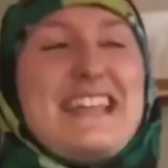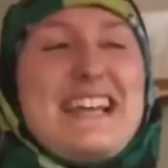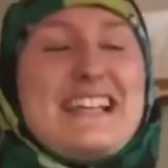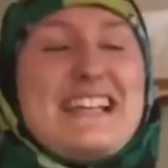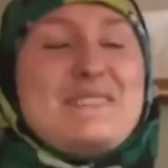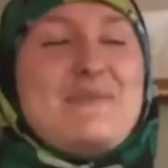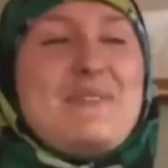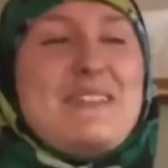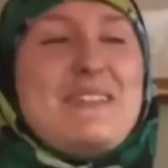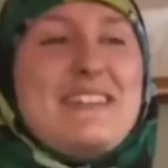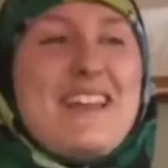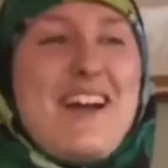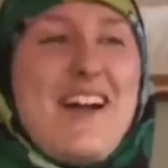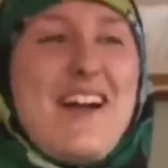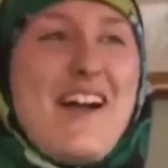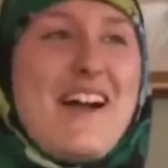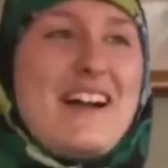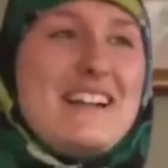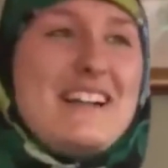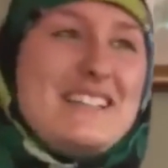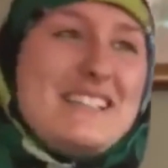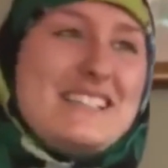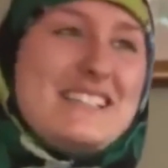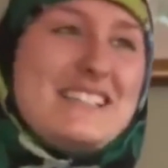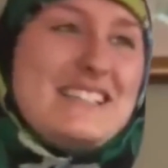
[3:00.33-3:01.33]
I think that has been the
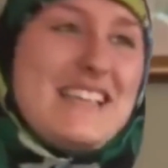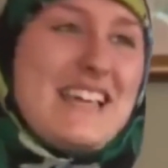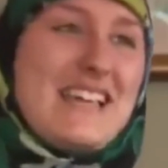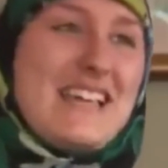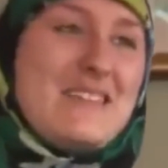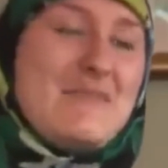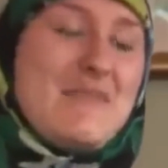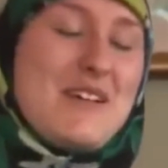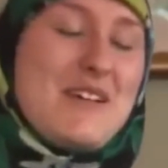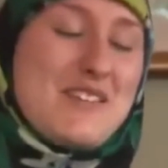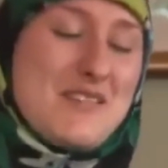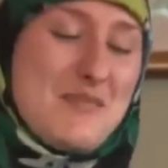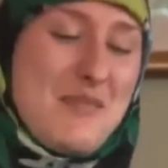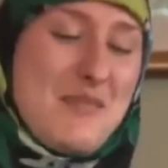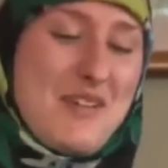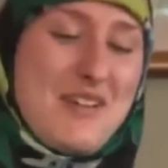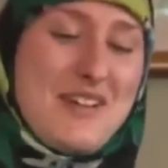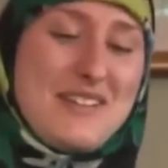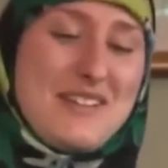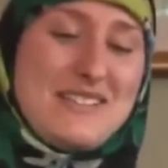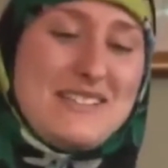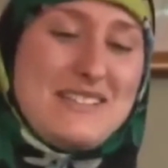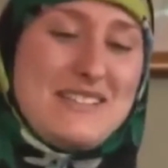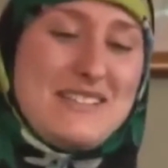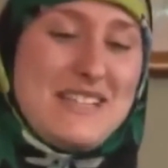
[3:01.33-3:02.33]
hardest thing. And that's what my
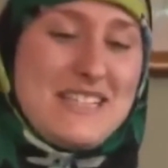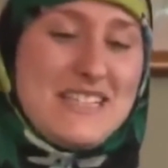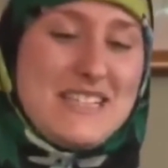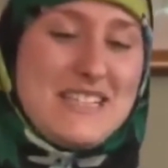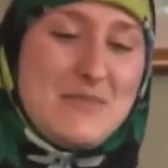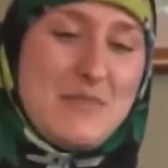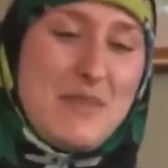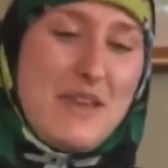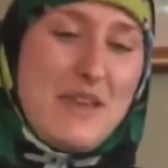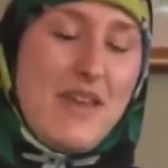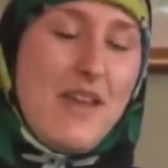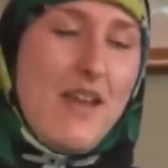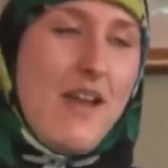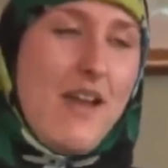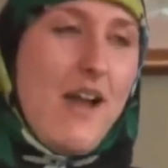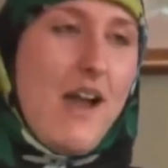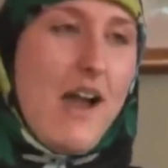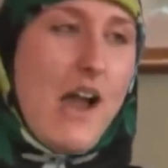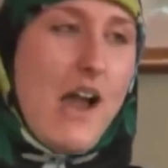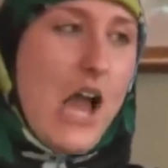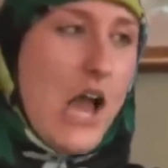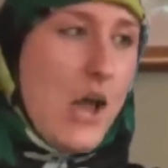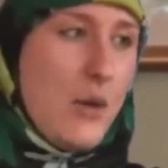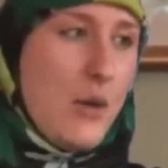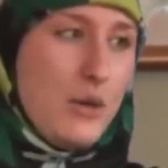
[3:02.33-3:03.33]
cousin says to me,
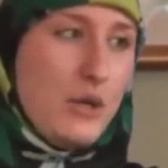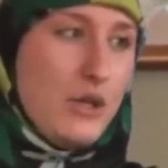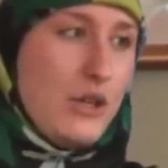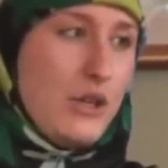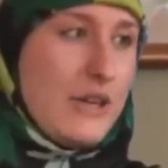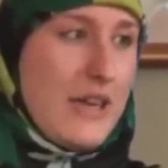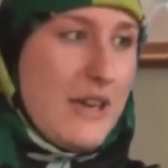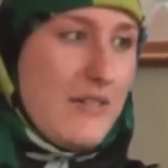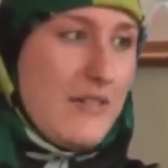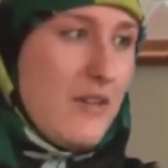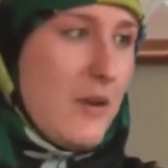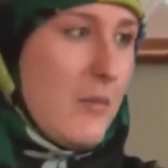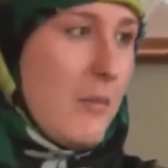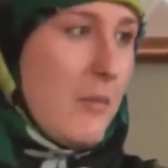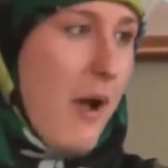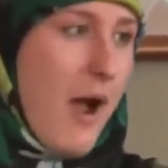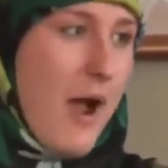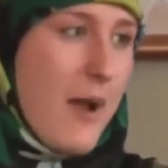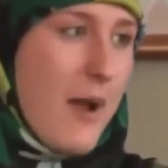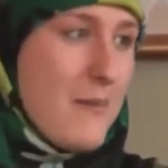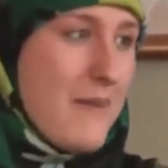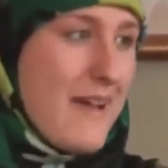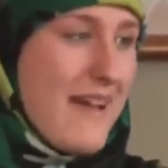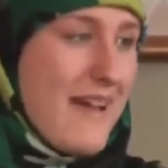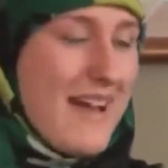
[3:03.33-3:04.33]
"How will you give up
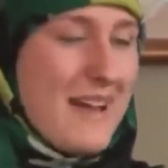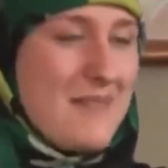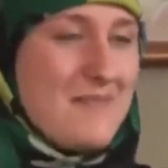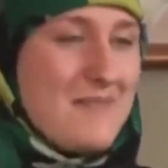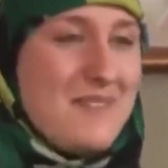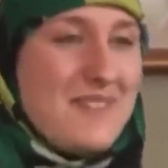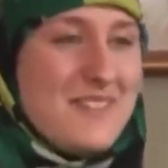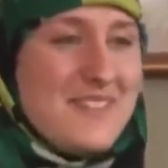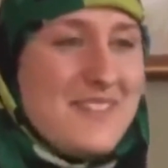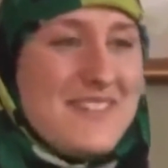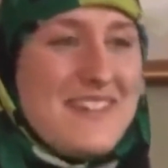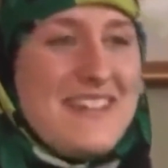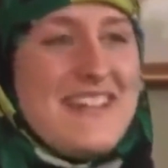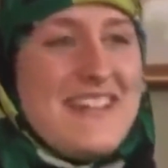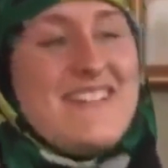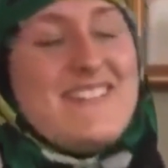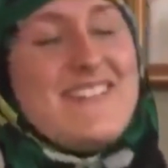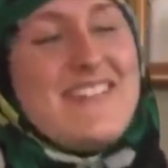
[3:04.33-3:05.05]
parma ham?" You know,